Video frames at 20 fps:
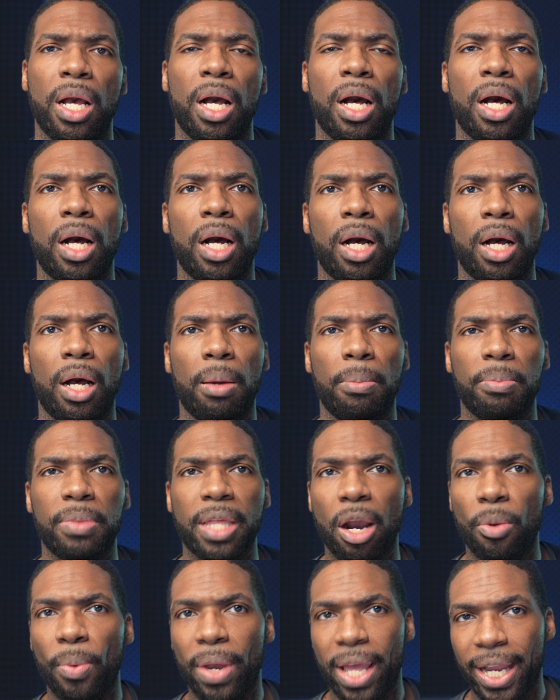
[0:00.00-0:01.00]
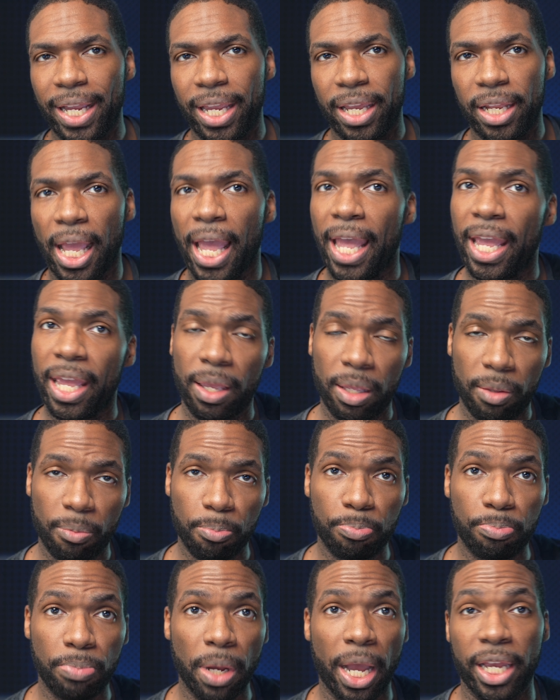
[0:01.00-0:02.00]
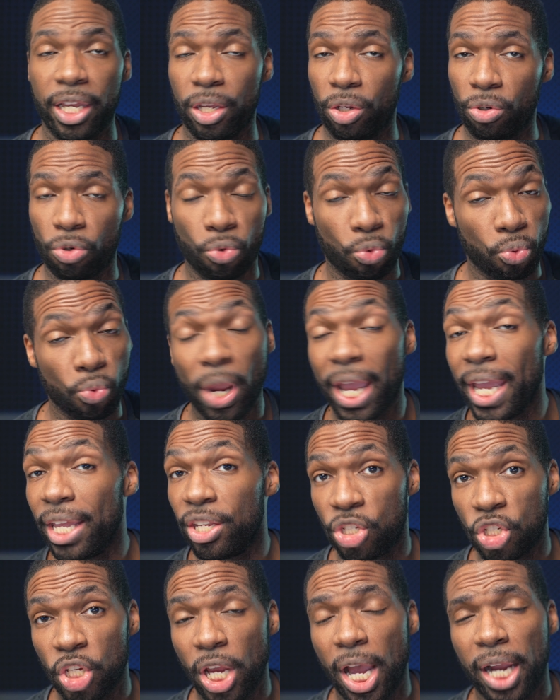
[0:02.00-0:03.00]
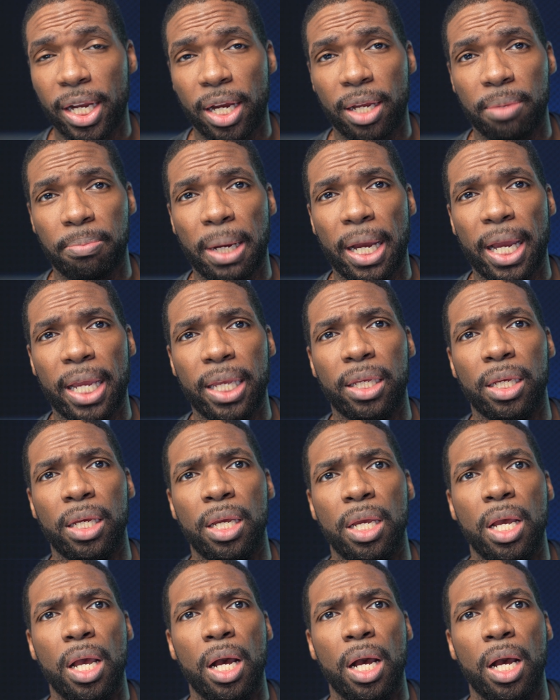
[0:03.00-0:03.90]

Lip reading: That way I get a great shotgun mic,